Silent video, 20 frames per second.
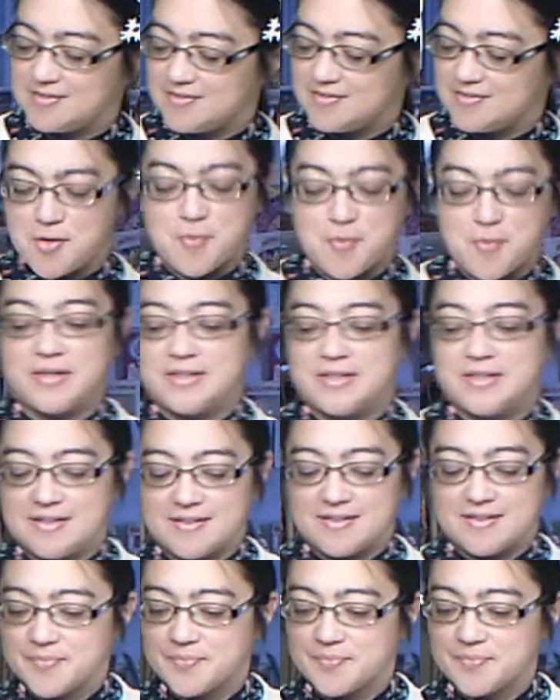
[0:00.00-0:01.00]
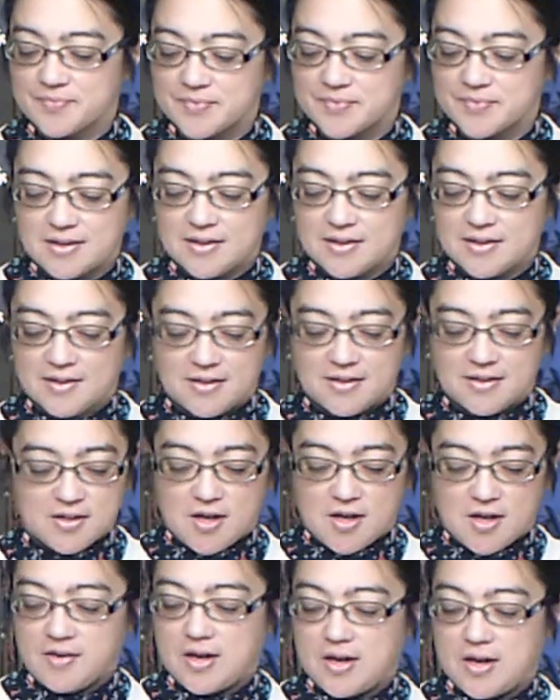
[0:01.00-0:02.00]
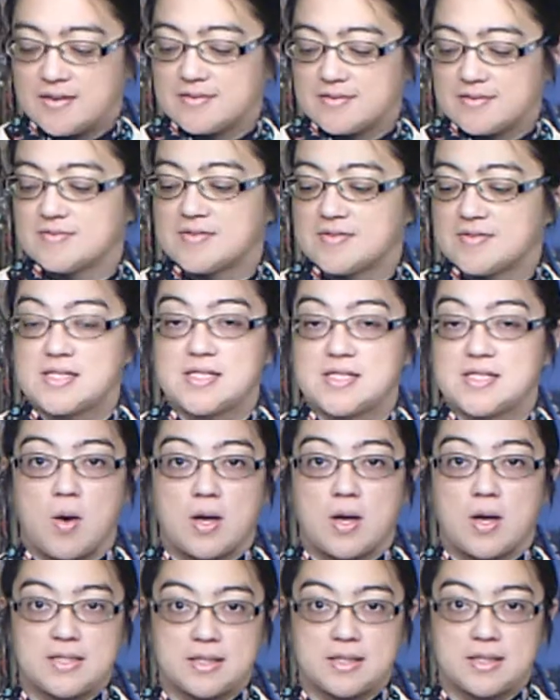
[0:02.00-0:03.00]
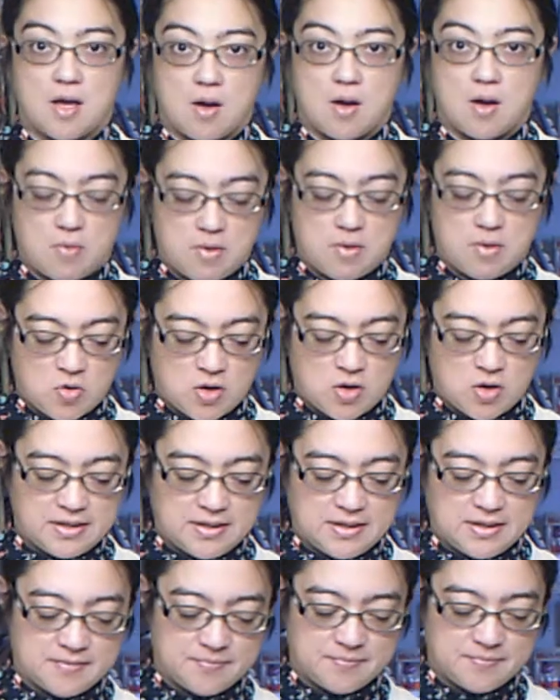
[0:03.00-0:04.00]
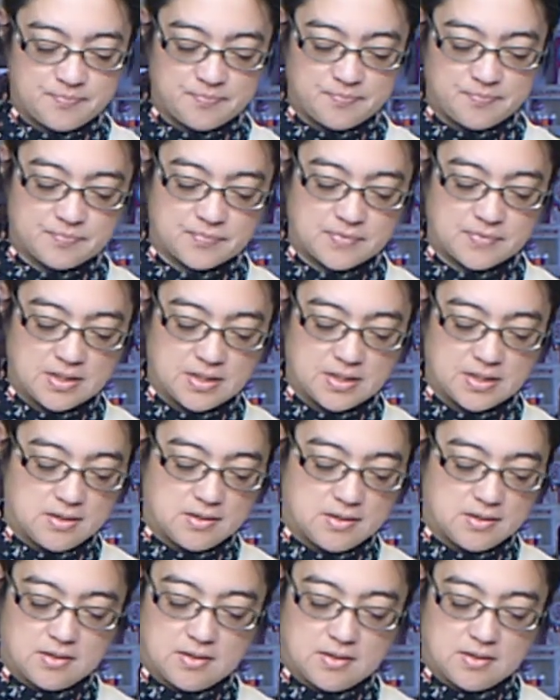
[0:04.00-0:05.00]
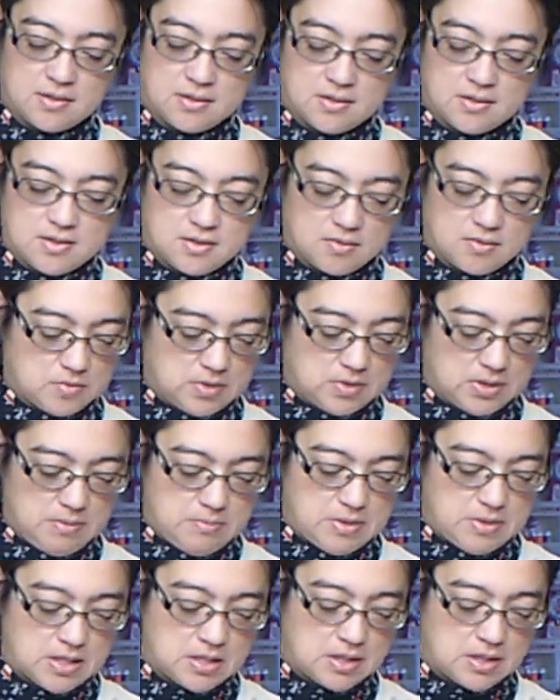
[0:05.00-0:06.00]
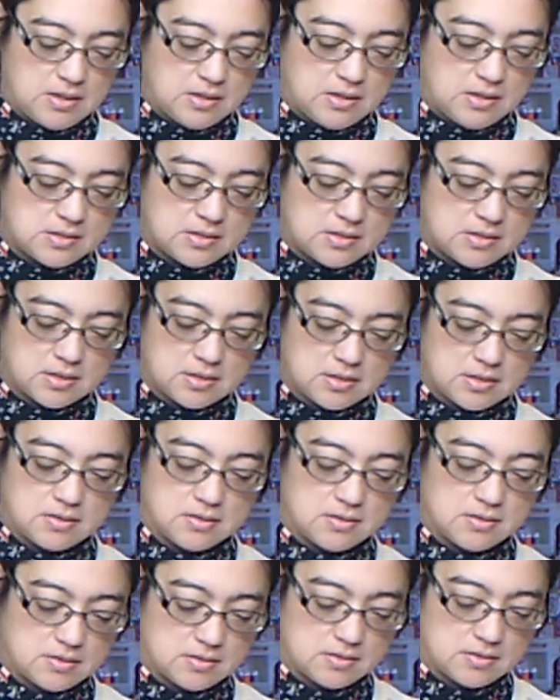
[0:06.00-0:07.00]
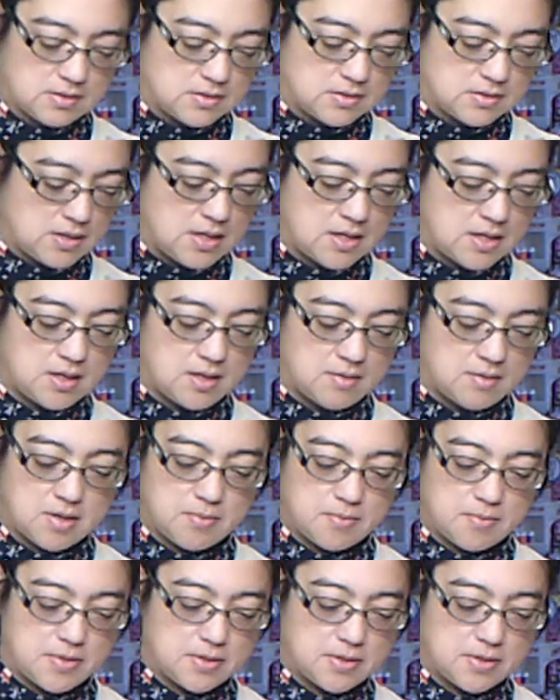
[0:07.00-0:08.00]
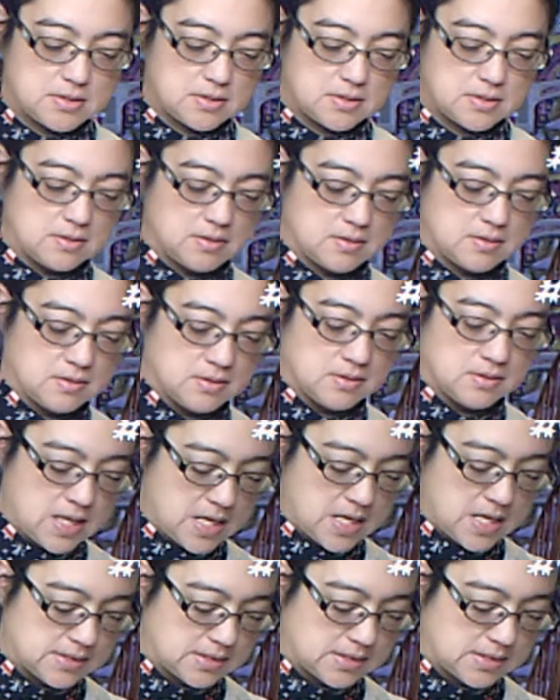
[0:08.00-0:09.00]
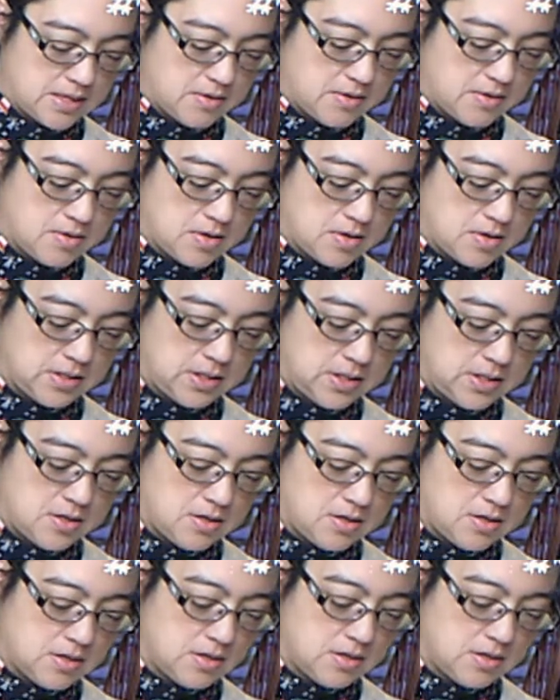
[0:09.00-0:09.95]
No big deal. Okay, so I did cut one more onion, really big onions, and I'm going to put the last layer on here.